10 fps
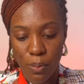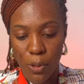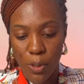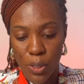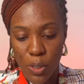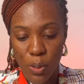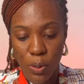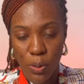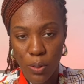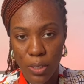
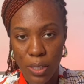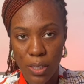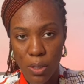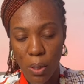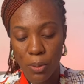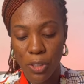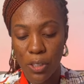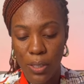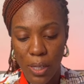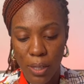Postcode is
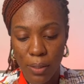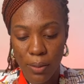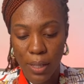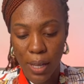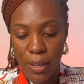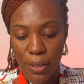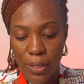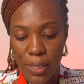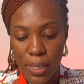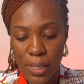optional. Then
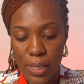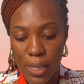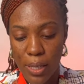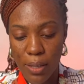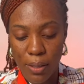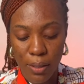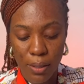your city.